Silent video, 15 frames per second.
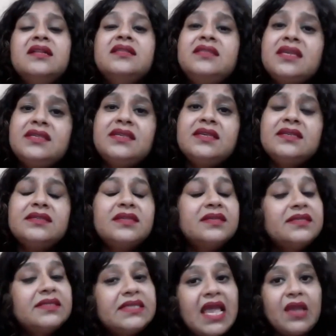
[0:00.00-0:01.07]
This is the
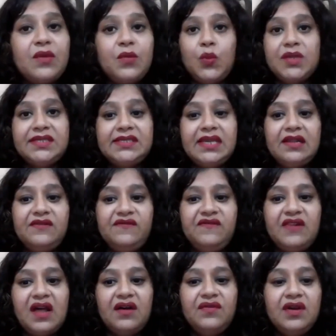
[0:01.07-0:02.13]
same with self
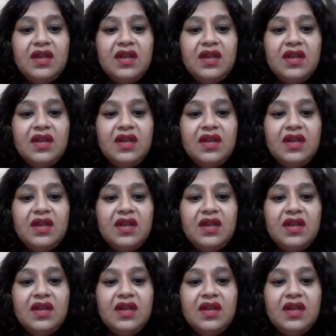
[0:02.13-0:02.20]
love.